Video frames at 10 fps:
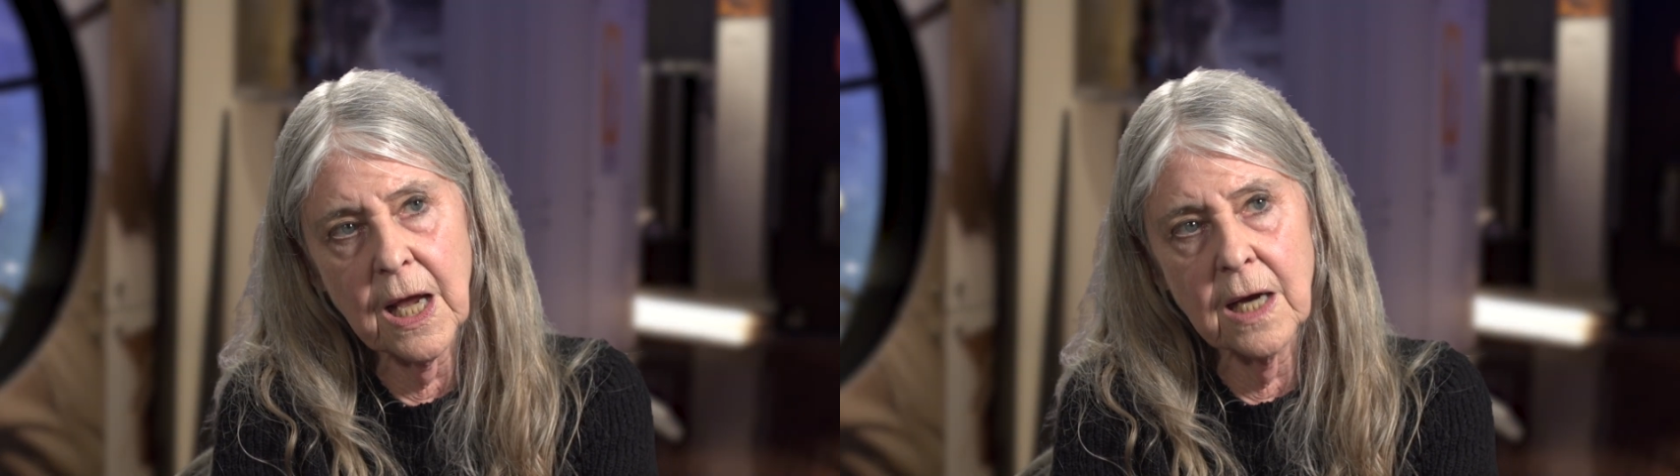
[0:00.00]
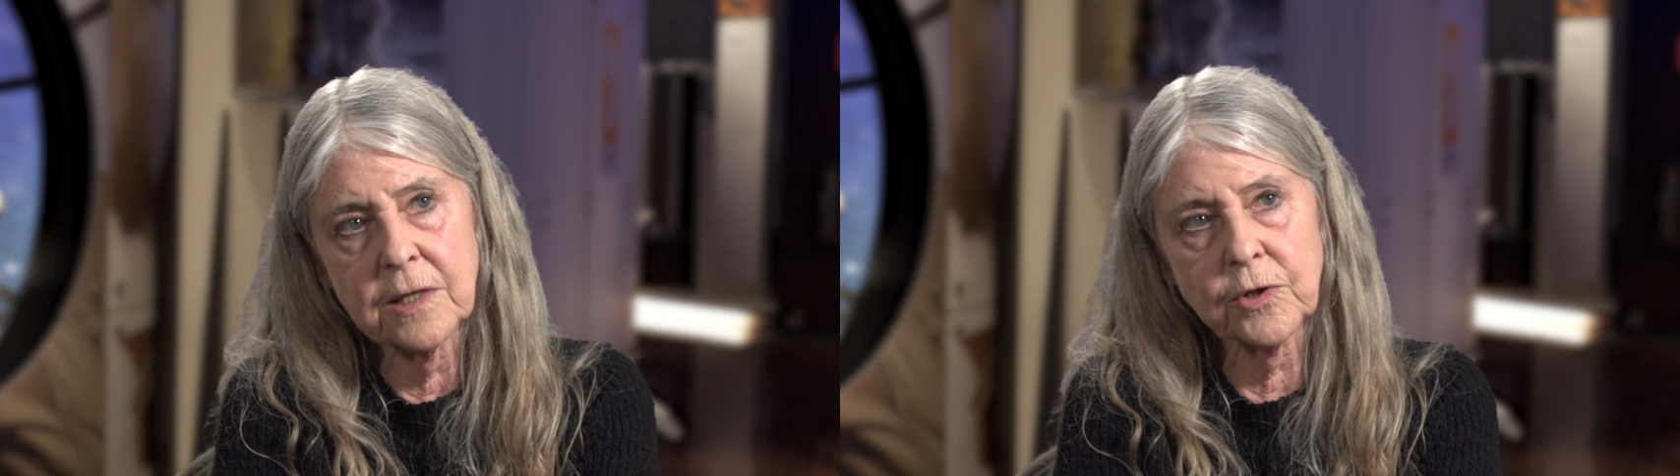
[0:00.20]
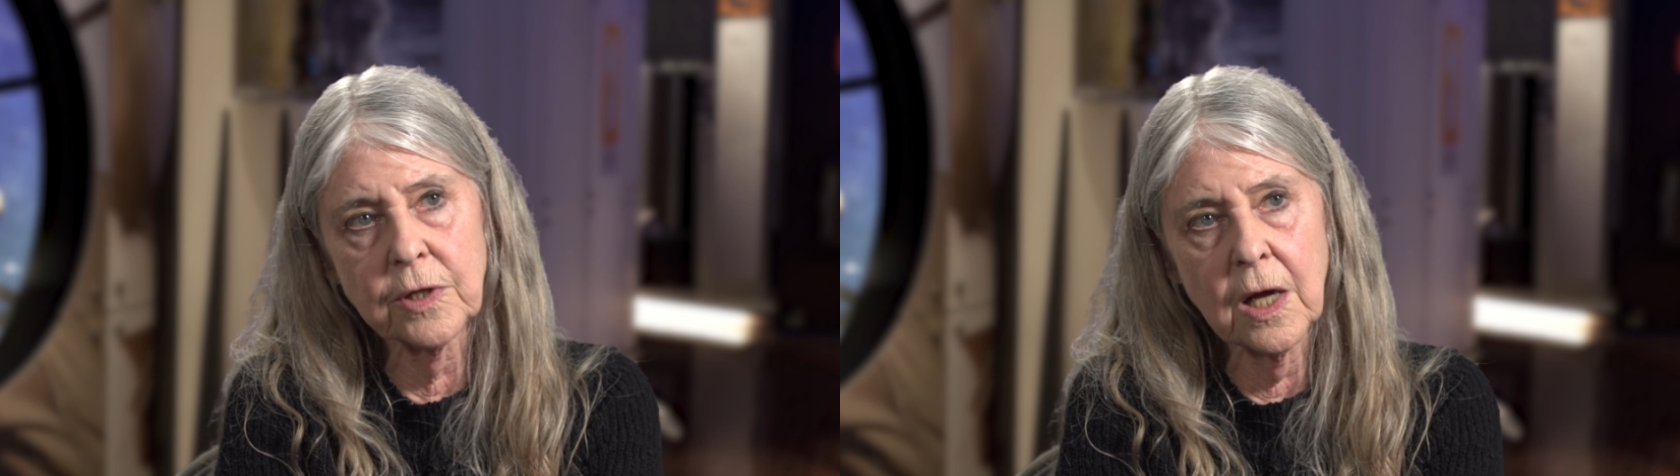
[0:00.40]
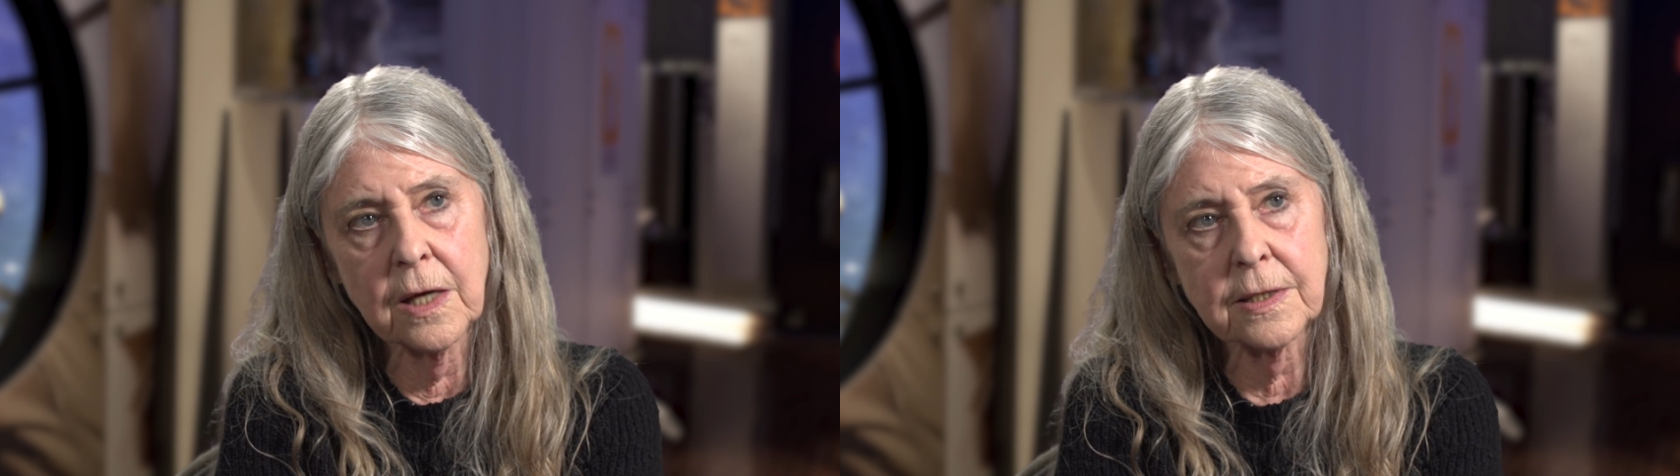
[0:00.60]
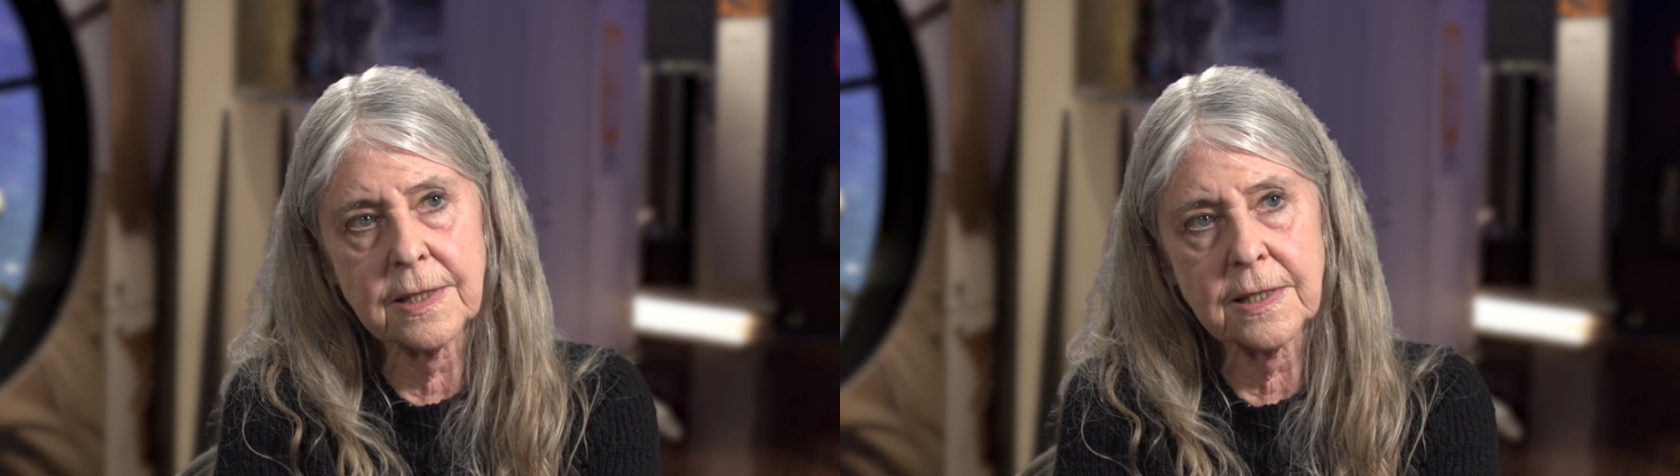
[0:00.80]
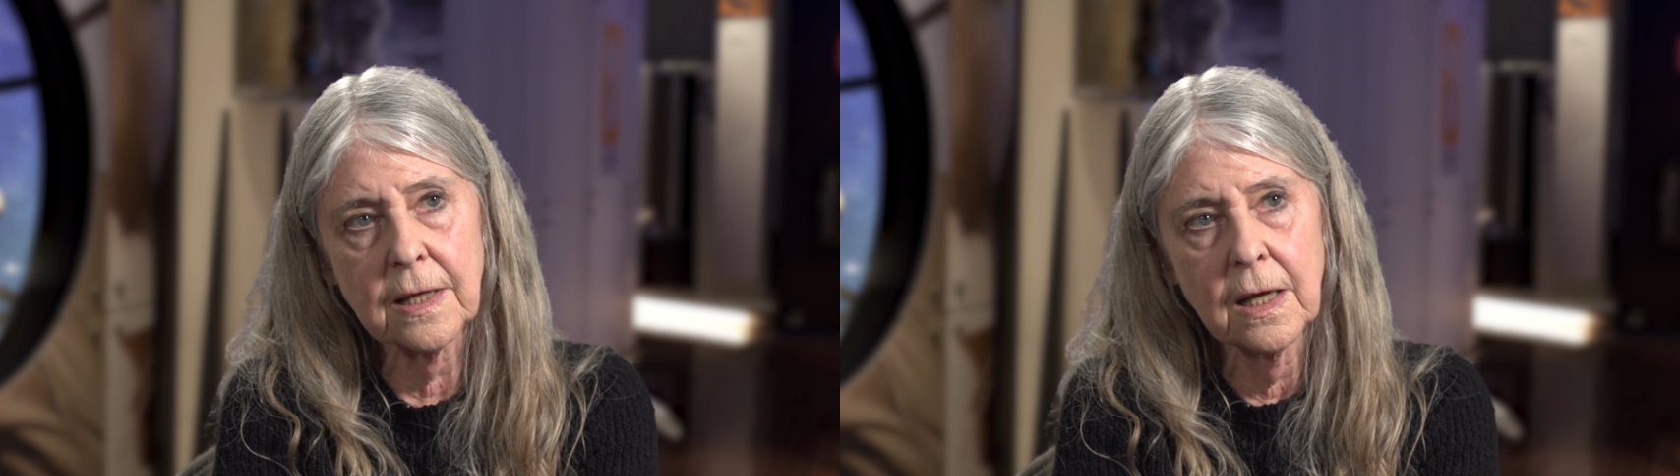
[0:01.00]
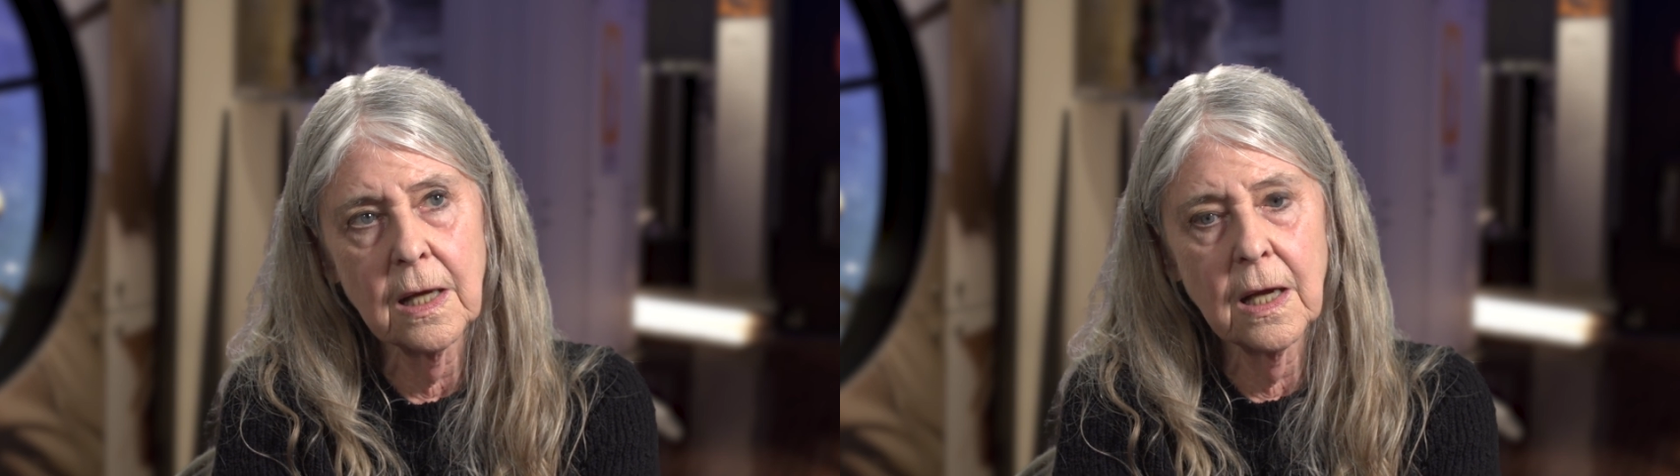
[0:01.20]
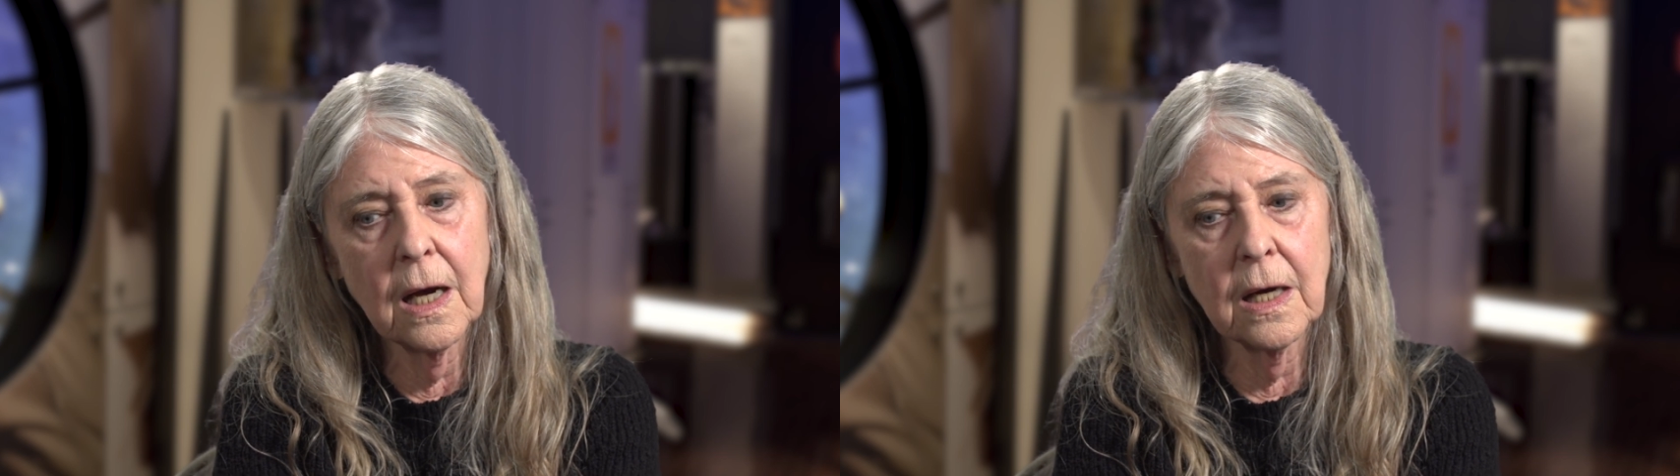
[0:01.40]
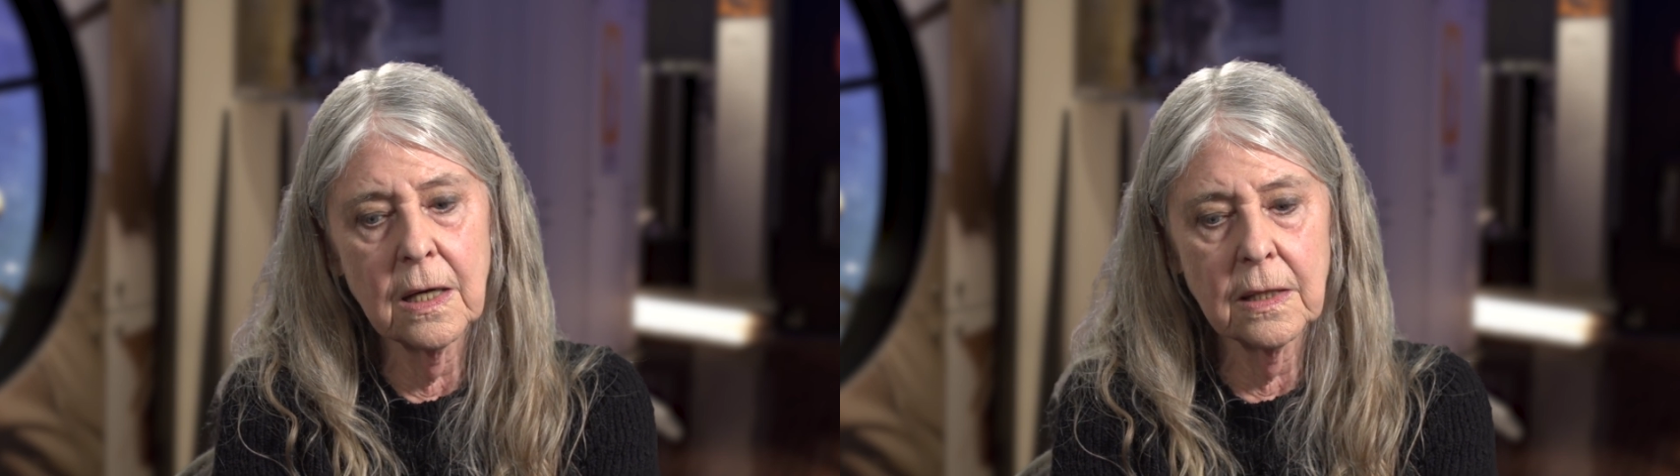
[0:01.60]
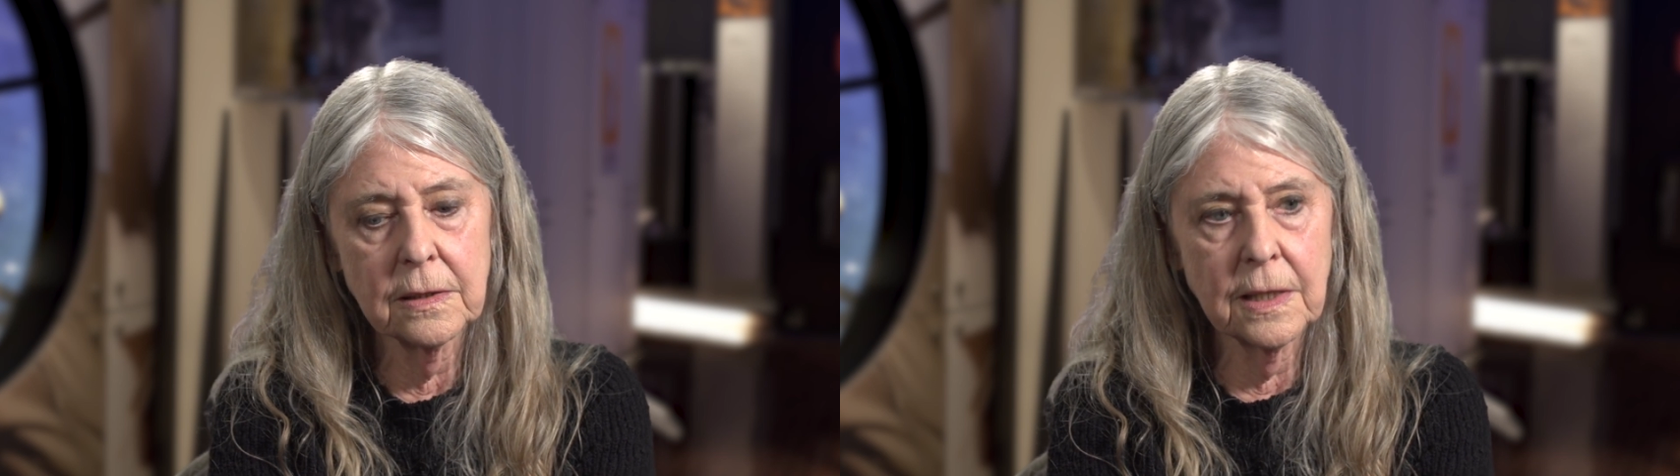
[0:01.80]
astronauts uh,